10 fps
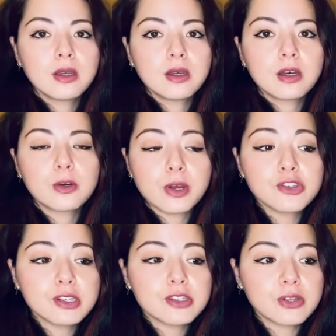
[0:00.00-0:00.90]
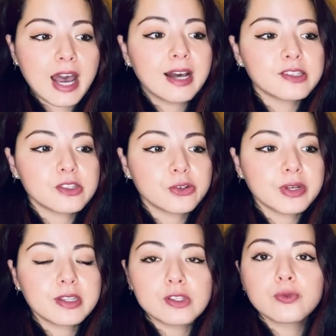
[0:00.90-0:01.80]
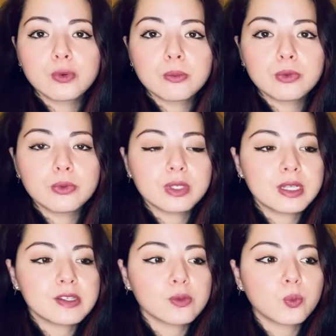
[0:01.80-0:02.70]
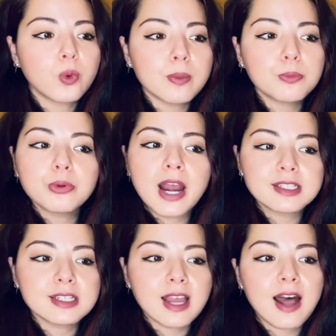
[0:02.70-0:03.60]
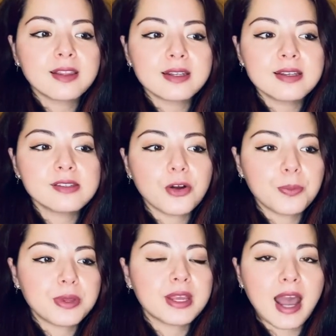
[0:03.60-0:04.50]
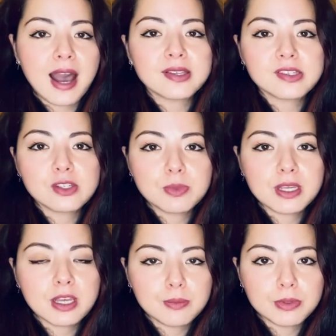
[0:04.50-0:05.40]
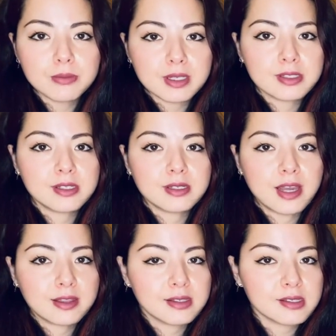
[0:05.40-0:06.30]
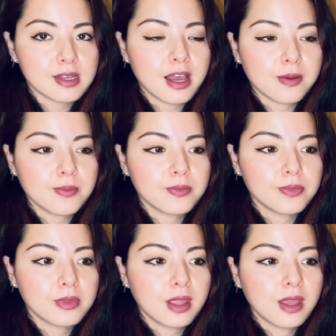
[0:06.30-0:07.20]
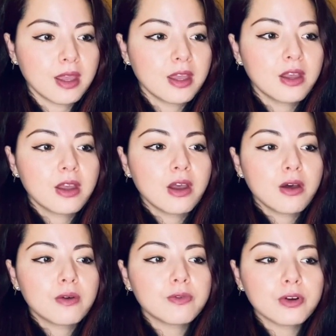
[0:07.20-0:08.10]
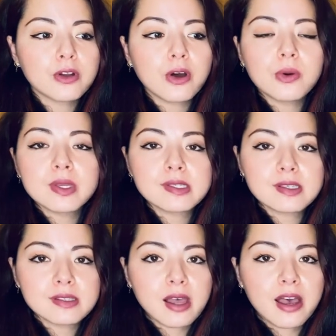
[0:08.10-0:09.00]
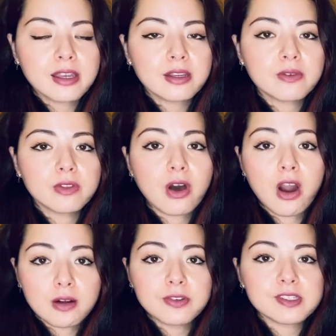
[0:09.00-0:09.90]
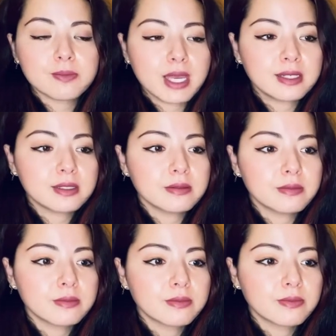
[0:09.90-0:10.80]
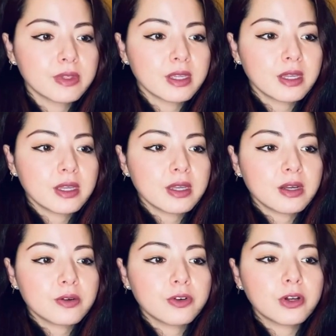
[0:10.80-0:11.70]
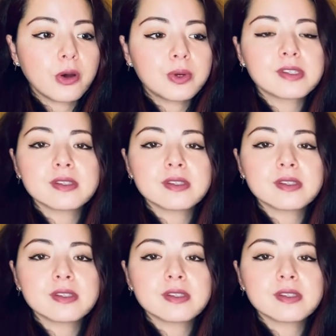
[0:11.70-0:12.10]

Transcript: A question to ask during this full moon is, what practicalities are being asked to be implemented at this time? Virgo is the sign of the harvest maiden. Virgo is